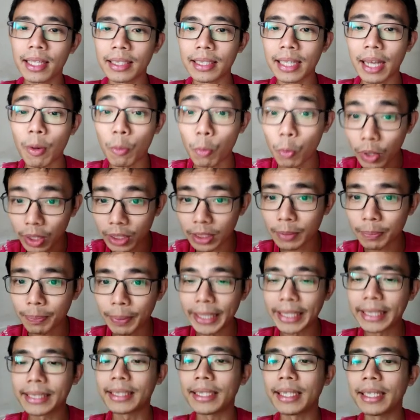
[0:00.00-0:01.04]
and there are word
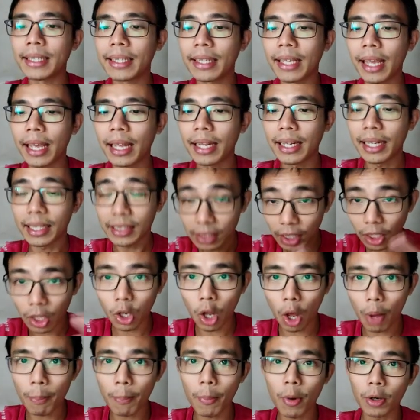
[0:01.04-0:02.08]
spacing, and there's a
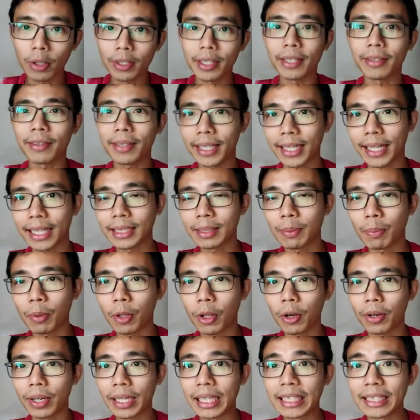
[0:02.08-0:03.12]
lot more that you can
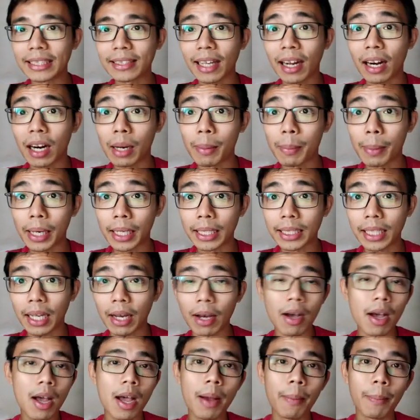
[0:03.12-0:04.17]
explore in R
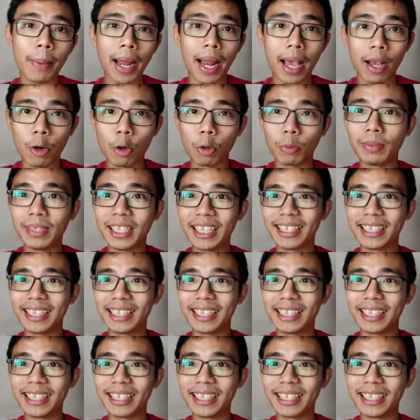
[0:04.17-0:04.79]
Markdown. But I hope